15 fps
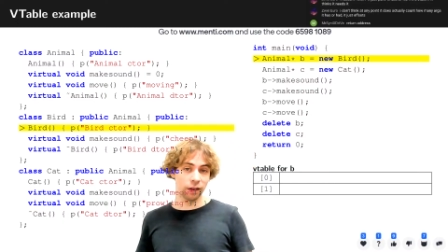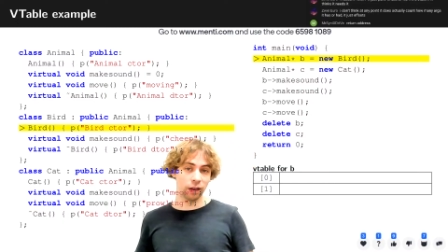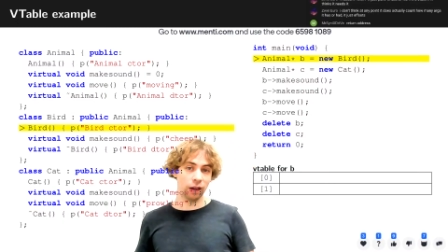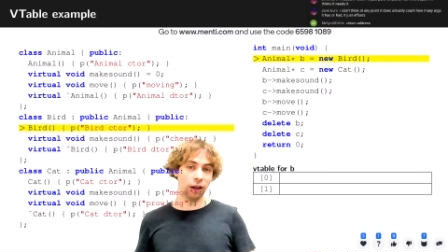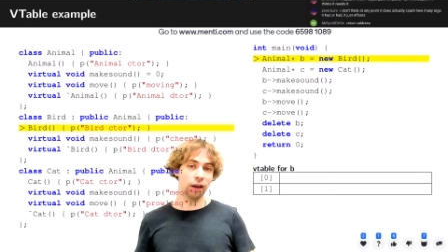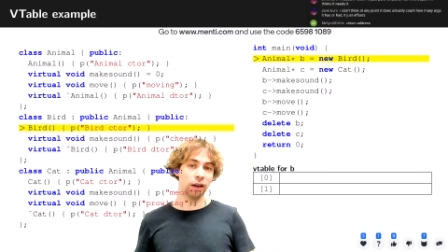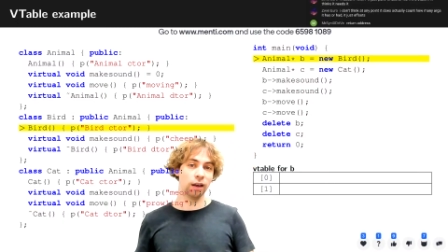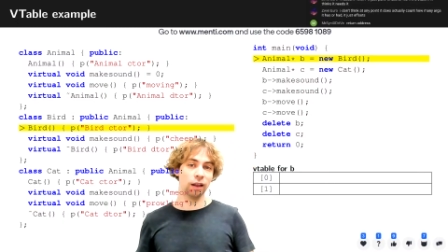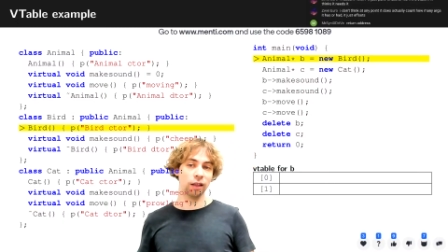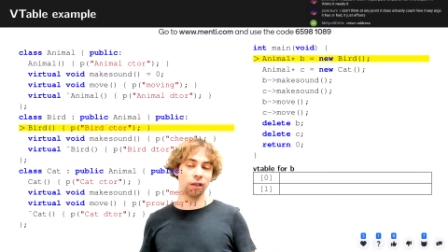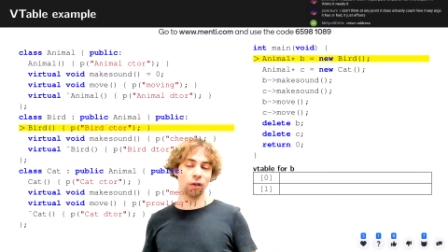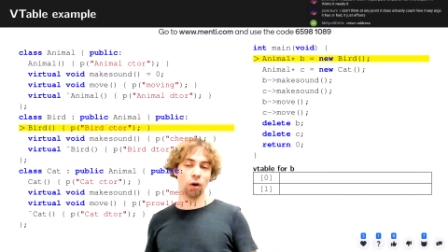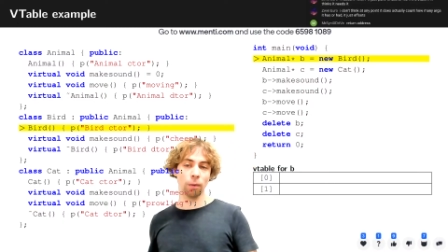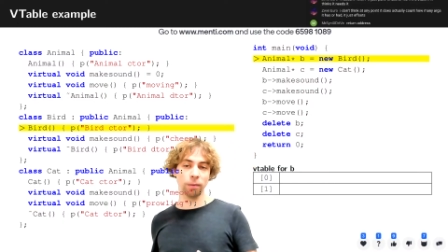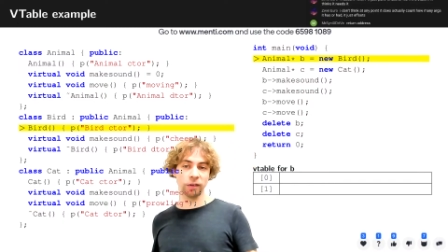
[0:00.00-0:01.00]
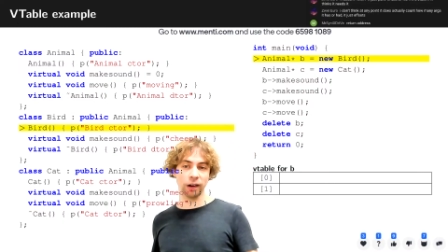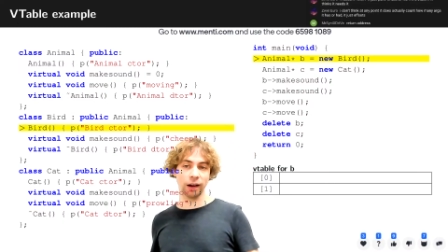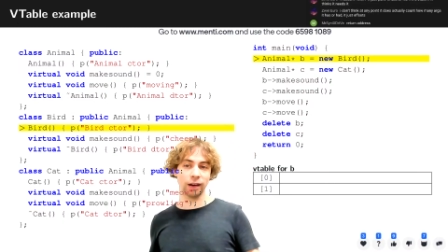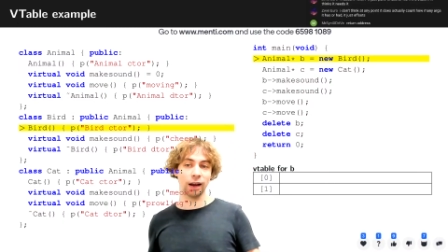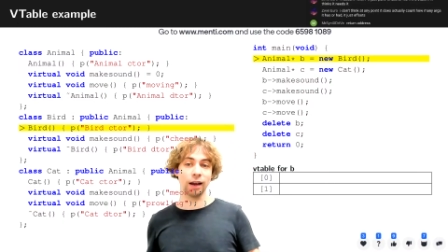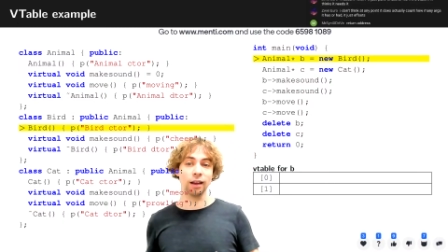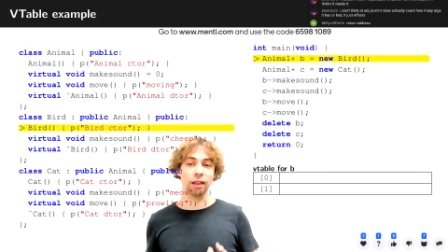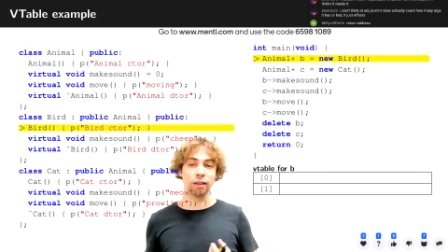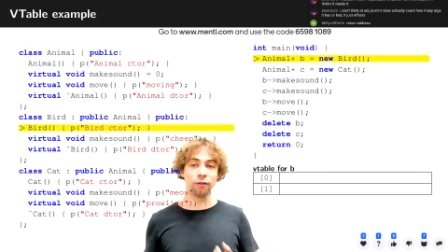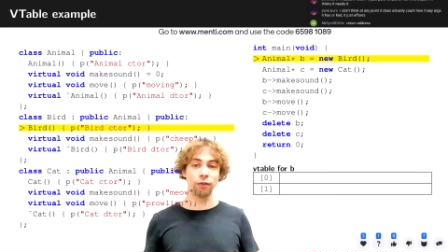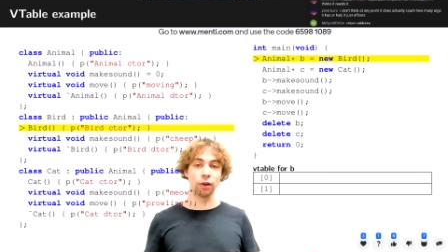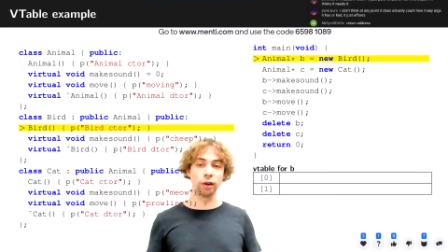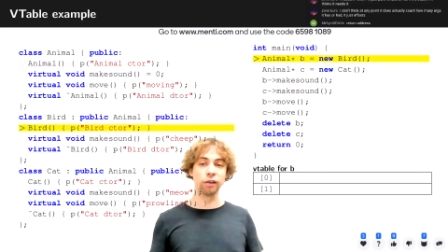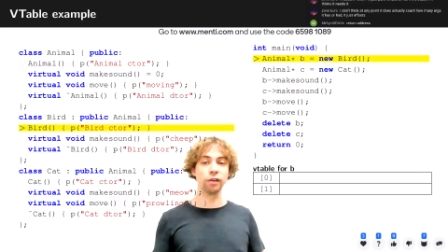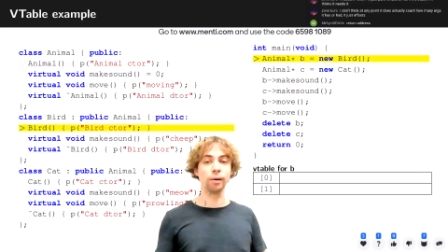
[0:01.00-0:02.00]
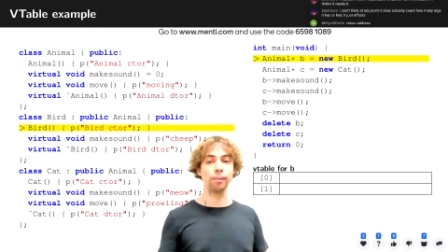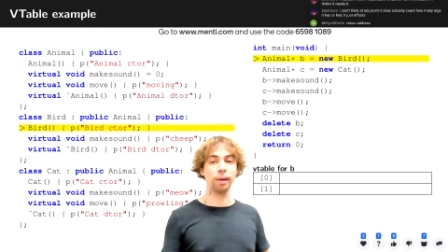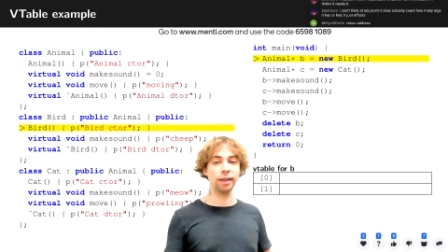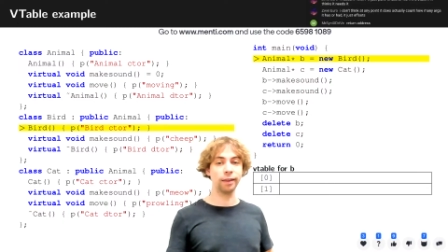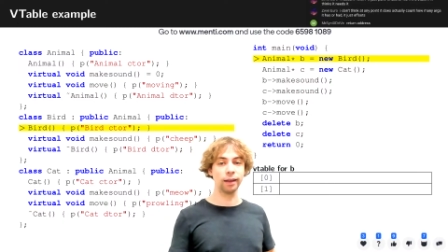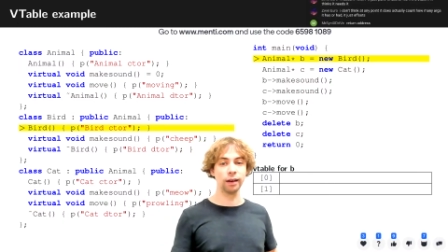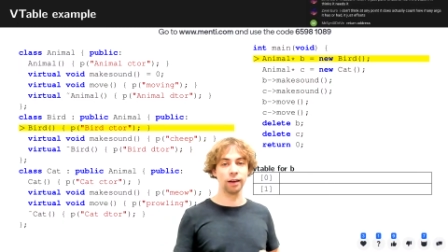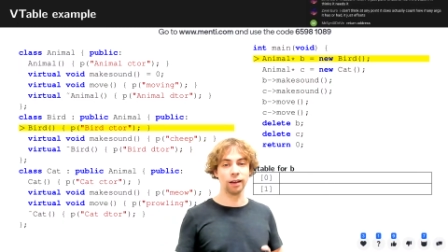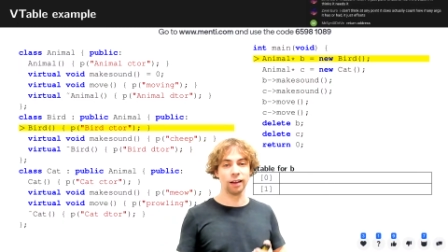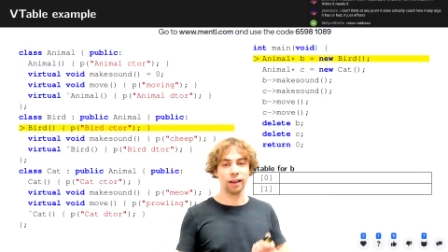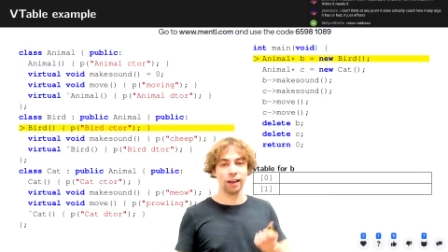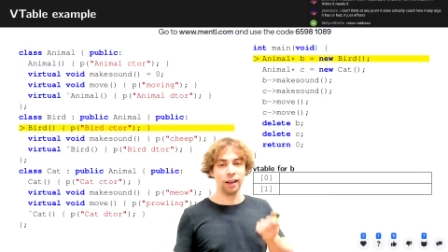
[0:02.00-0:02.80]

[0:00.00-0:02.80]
in this object and it's a virtual method,